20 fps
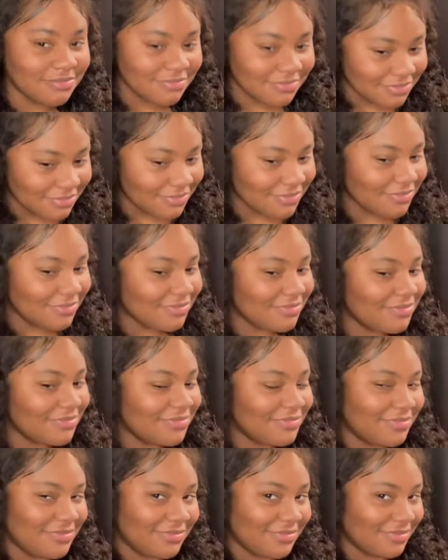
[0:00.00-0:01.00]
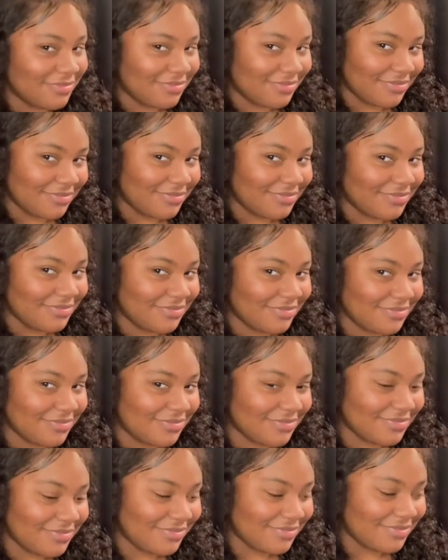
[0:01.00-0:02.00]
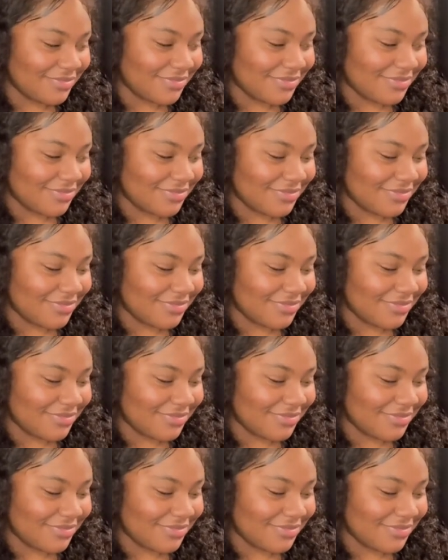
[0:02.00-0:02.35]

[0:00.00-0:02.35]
Nothing is said.